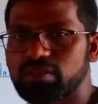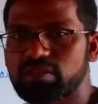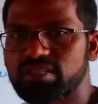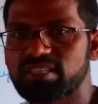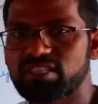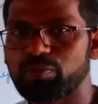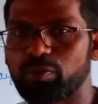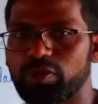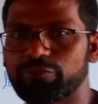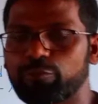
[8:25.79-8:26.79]

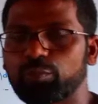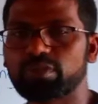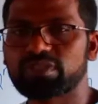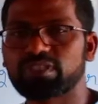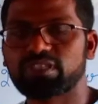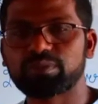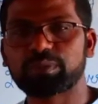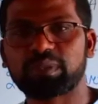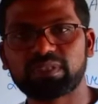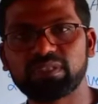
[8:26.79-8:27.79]
60.4% of
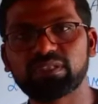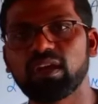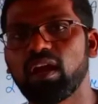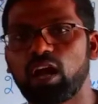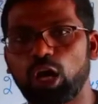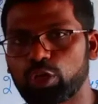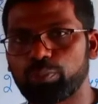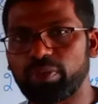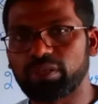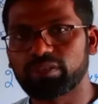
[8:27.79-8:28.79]
space is
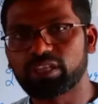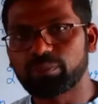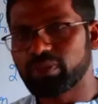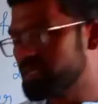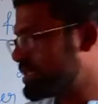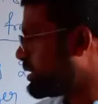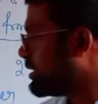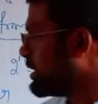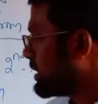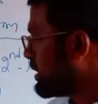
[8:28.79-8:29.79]
occupied. That means
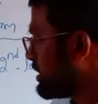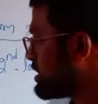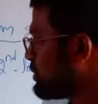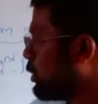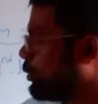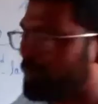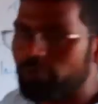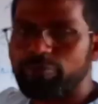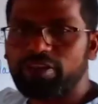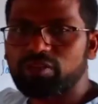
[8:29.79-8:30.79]
it is more
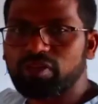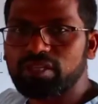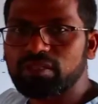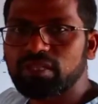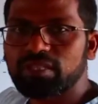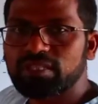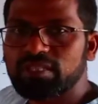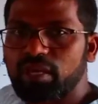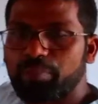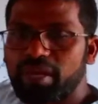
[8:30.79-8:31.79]
perfect one in
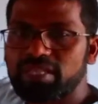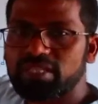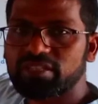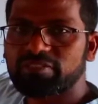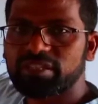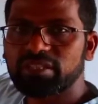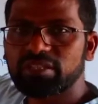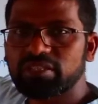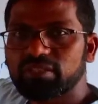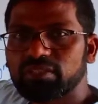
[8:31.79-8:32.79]
comparison with
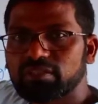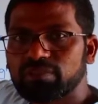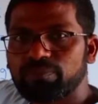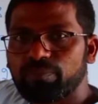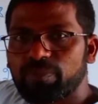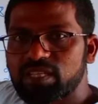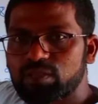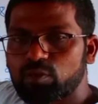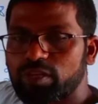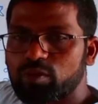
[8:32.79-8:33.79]

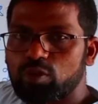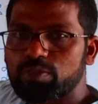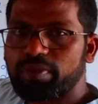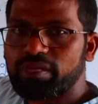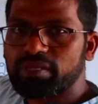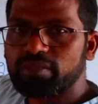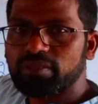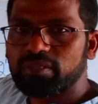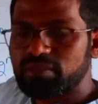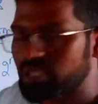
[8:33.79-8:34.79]
square close packing.
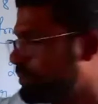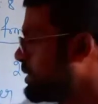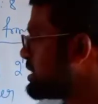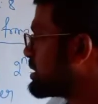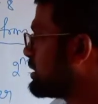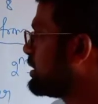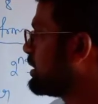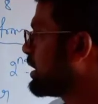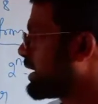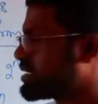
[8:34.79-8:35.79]
That means
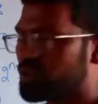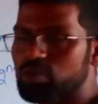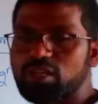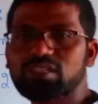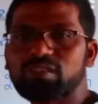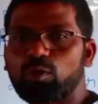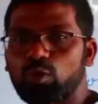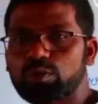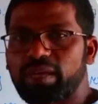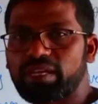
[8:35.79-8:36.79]
hexagonal
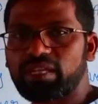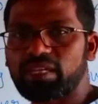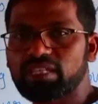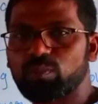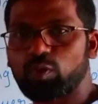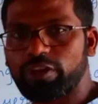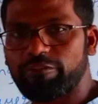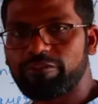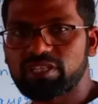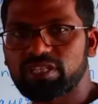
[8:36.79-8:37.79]
close packing is more
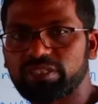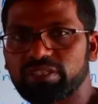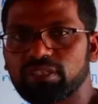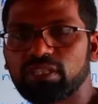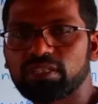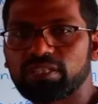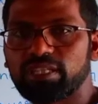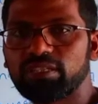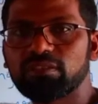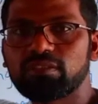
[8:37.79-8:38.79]
efficient
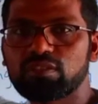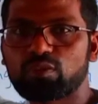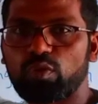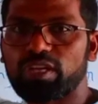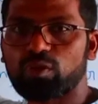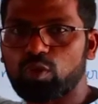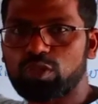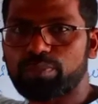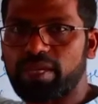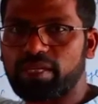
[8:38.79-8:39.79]
than square
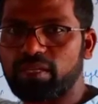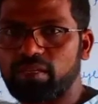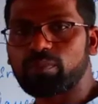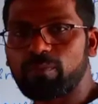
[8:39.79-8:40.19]
close packing.